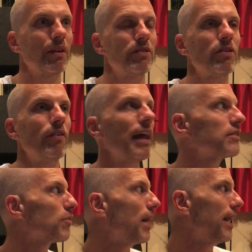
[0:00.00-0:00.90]
So
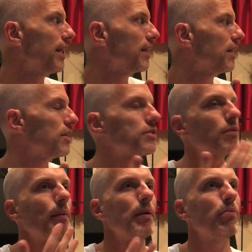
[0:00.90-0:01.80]
that's why
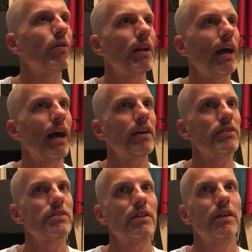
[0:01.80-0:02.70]
Swami Purna
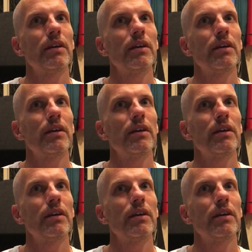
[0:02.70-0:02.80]
has